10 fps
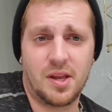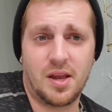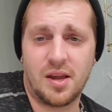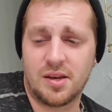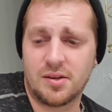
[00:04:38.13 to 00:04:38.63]

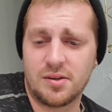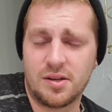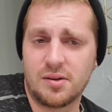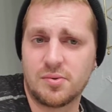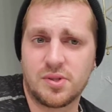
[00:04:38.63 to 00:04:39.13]
And
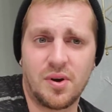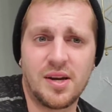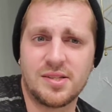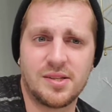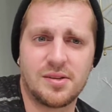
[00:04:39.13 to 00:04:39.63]
it was
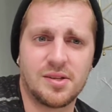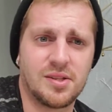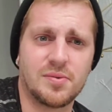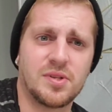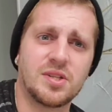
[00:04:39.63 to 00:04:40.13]
crazy
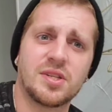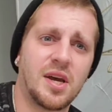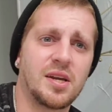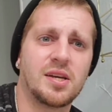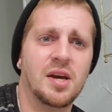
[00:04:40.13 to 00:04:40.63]
because it was just
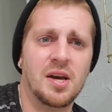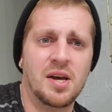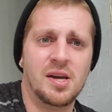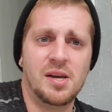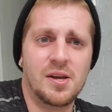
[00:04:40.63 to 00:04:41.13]
like,
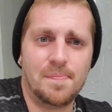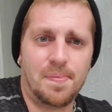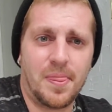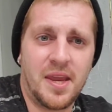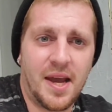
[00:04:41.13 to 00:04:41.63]

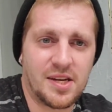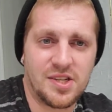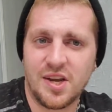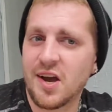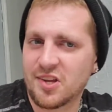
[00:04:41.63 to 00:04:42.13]
he
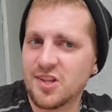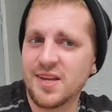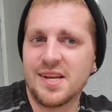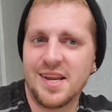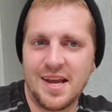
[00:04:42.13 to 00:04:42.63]
actually got
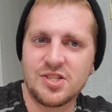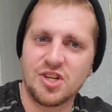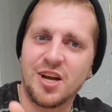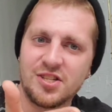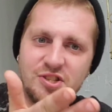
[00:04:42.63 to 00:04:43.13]
clean, he
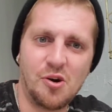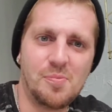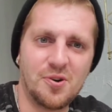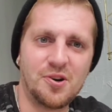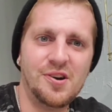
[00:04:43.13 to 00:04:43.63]
actually got
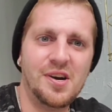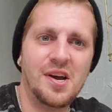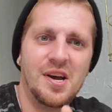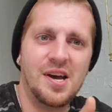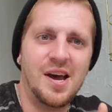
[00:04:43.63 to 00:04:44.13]
sober,
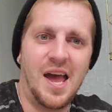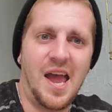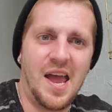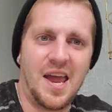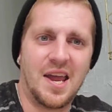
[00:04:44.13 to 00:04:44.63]

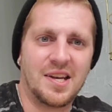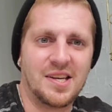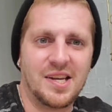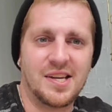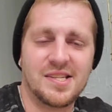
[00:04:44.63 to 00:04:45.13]
and
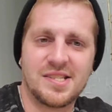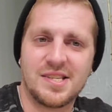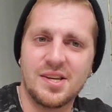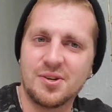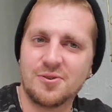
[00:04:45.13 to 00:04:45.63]
he
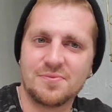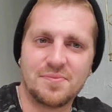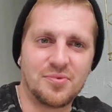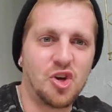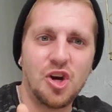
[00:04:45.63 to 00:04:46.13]

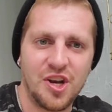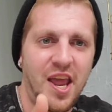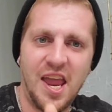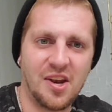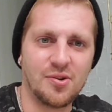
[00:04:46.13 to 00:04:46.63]
still couldn't
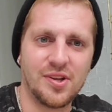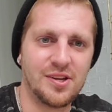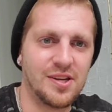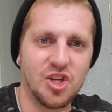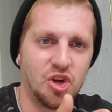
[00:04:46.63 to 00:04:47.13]
handle it.
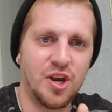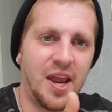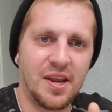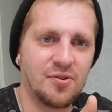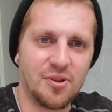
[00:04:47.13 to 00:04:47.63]
He couldn't
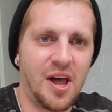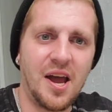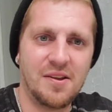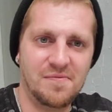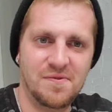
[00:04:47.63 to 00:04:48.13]
handle
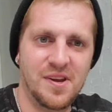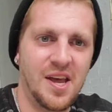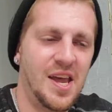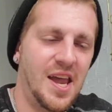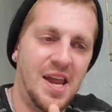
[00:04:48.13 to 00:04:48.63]
life,
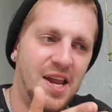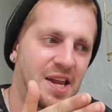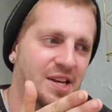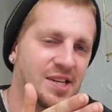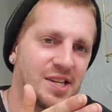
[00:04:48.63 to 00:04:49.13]

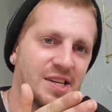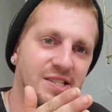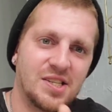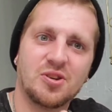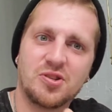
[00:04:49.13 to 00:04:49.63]
and he
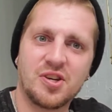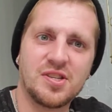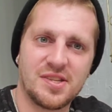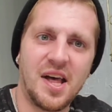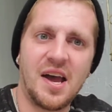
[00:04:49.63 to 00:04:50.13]
still took
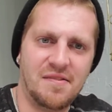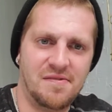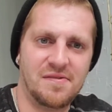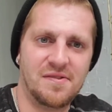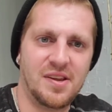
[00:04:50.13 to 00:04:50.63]
his
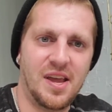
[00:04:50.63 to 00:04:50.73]
life.